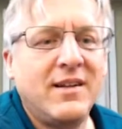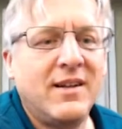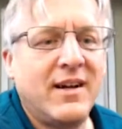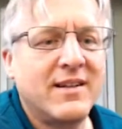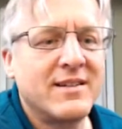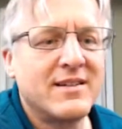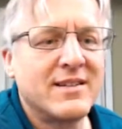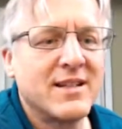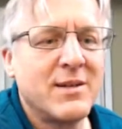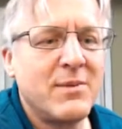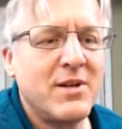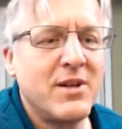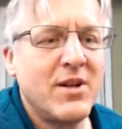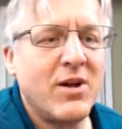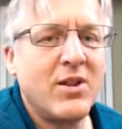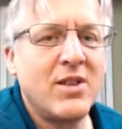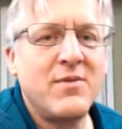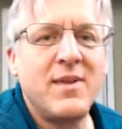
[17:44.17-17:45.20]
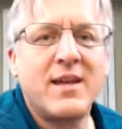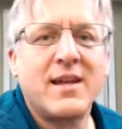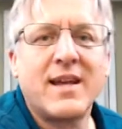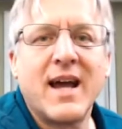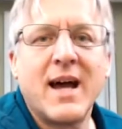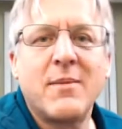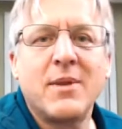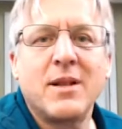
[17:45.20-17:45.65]
just let me know, leave me a
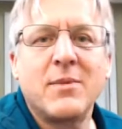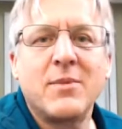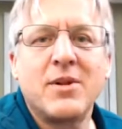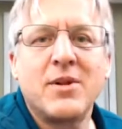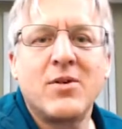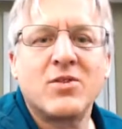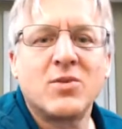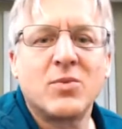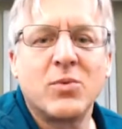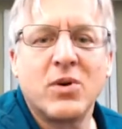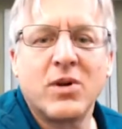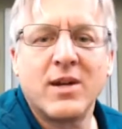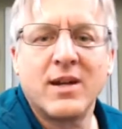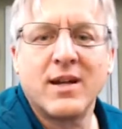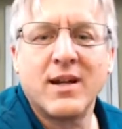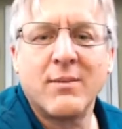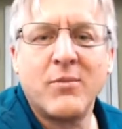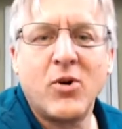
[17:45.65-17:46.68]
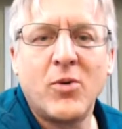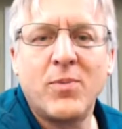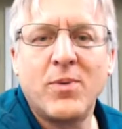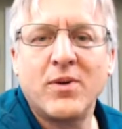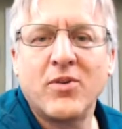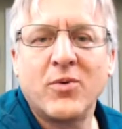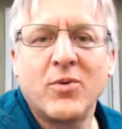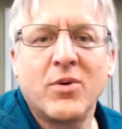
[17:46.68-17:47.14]
comment, let me know it's working. I'm
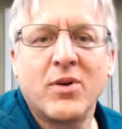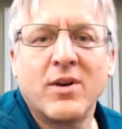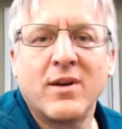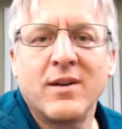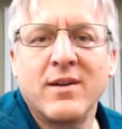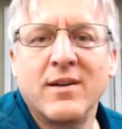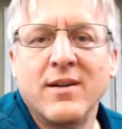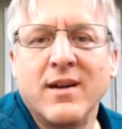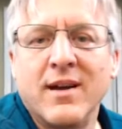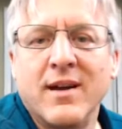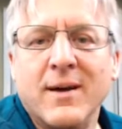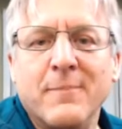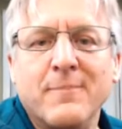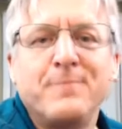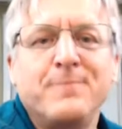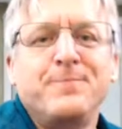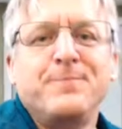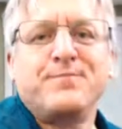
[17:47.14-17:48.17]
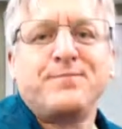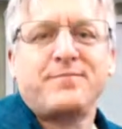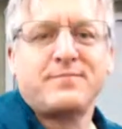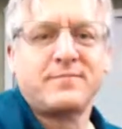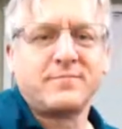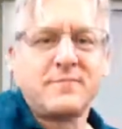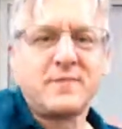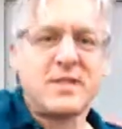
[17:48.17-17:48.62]
hoping it's working.
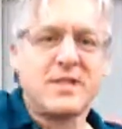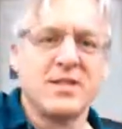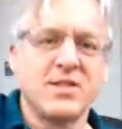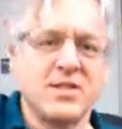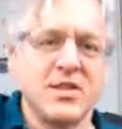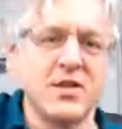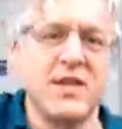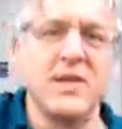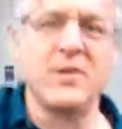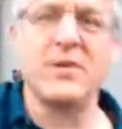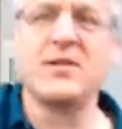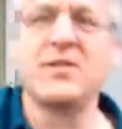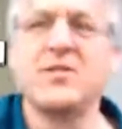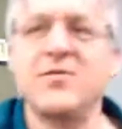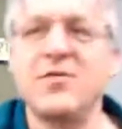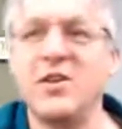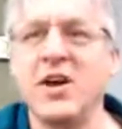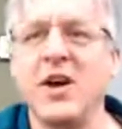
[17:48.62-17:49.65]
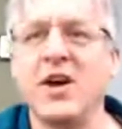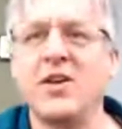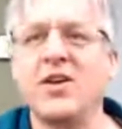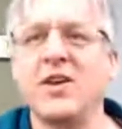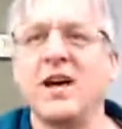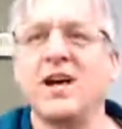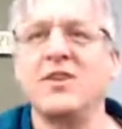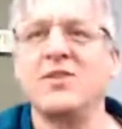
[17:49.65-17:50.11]
So anyway, this is for y'all
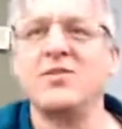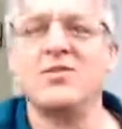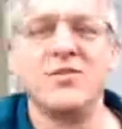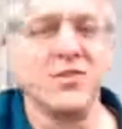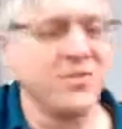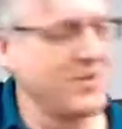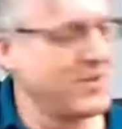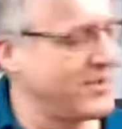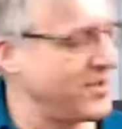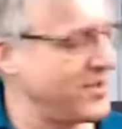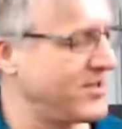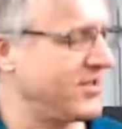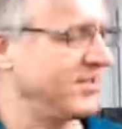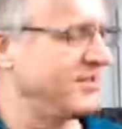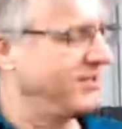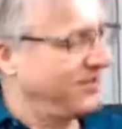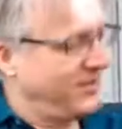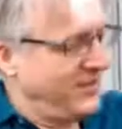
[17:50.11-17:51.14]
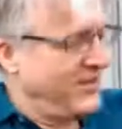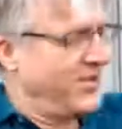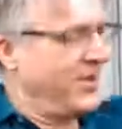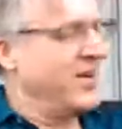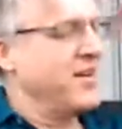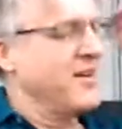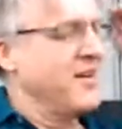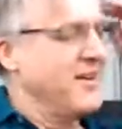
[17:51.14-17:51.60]
you on YouTube because you're
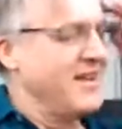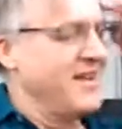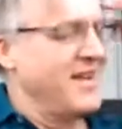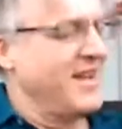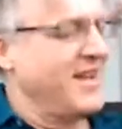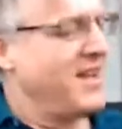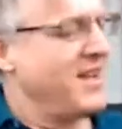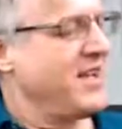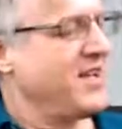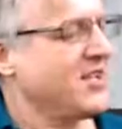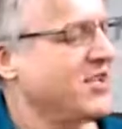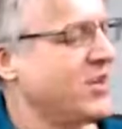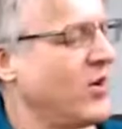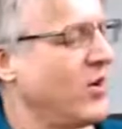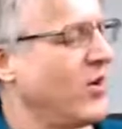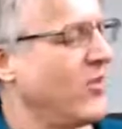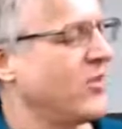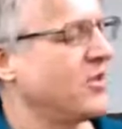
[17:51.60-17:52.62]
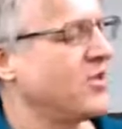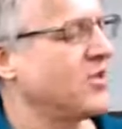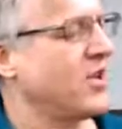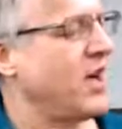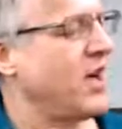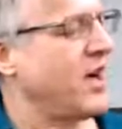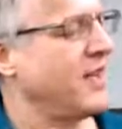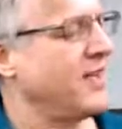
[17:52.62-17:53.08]
here. So the
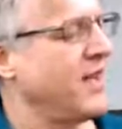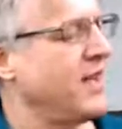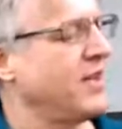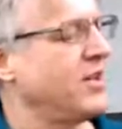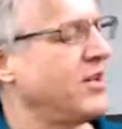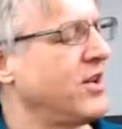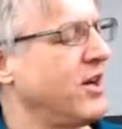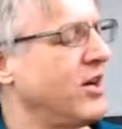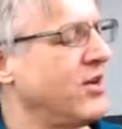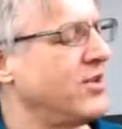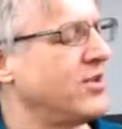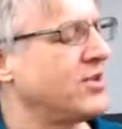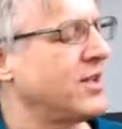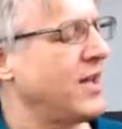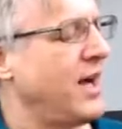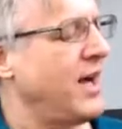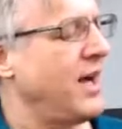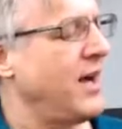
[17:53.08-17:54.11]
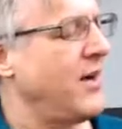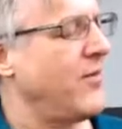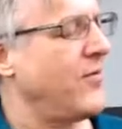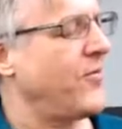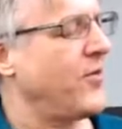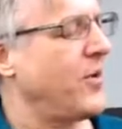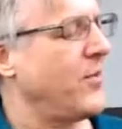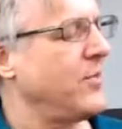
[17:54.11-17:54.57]
song then goes
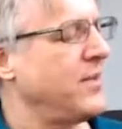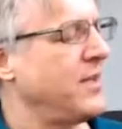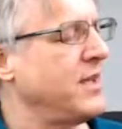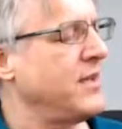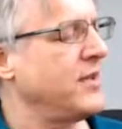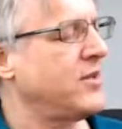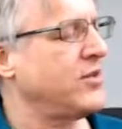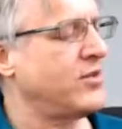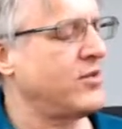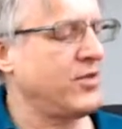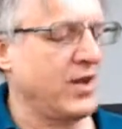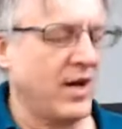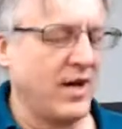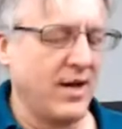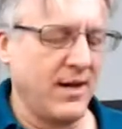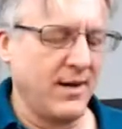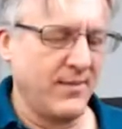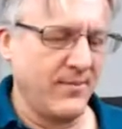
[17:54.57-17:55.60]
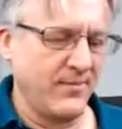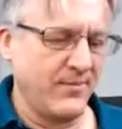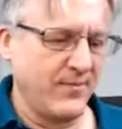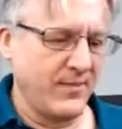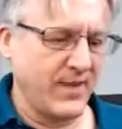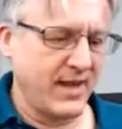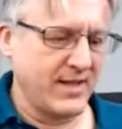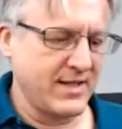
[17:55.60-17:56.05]
from the, like
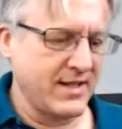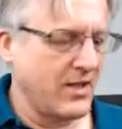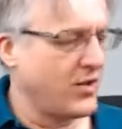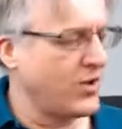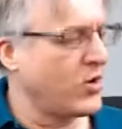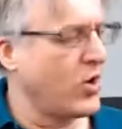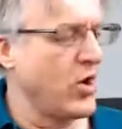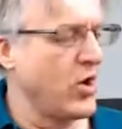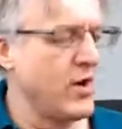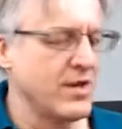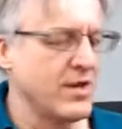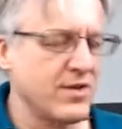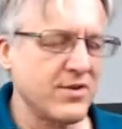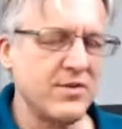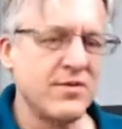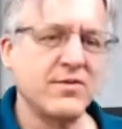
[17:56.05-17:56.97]
I said, in the chorus.